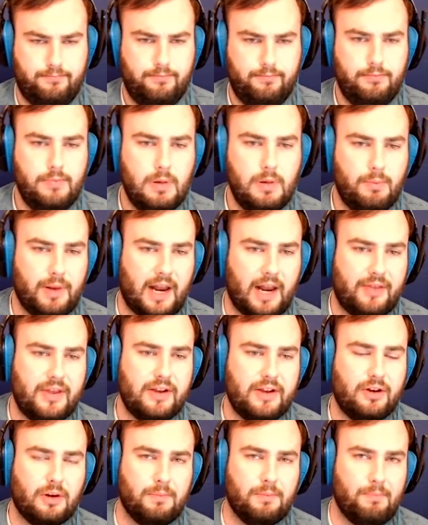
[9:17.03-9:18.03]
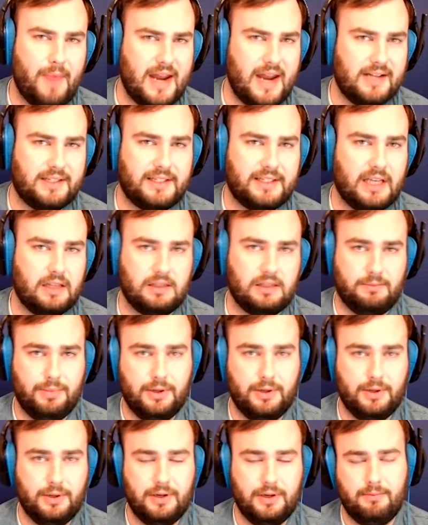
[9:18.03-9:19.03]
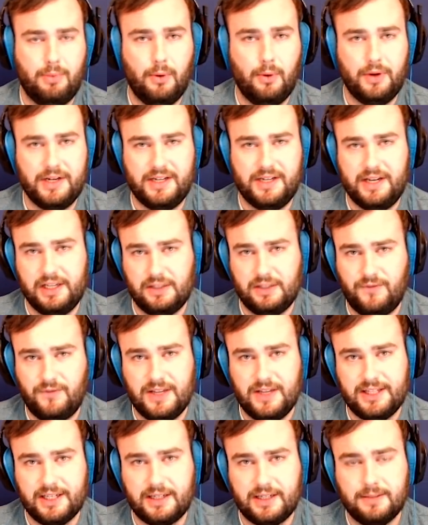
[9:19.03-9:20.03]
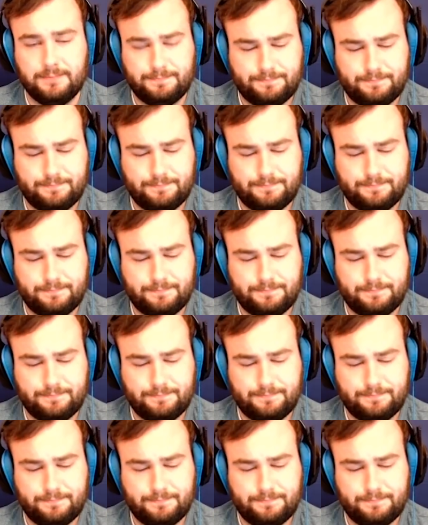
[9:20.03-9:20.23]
but I think her main selling point is physic.